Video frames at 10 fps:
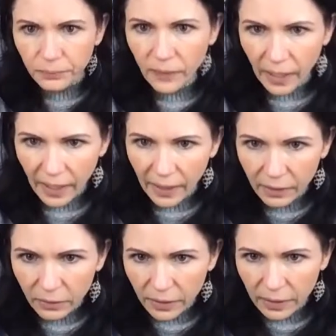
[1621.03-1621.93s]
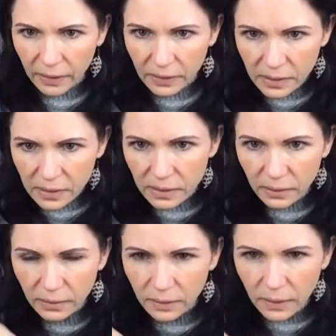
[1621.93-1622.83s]
Hey, Chris.
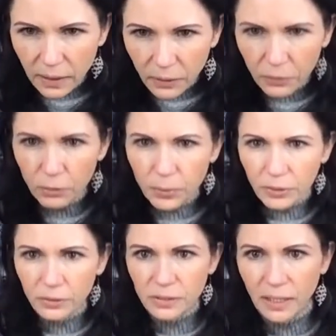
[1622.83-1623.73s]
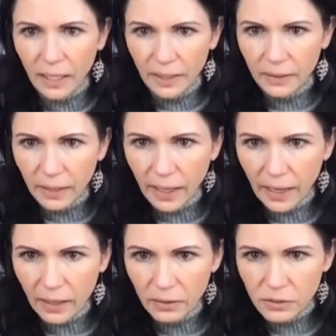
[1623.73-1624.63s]
Ooh, Pearl's got
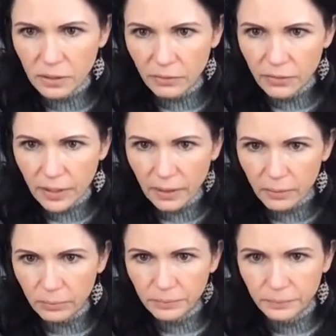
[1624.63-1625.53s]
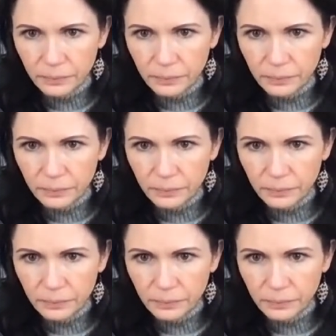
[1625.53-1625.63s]
owls of them.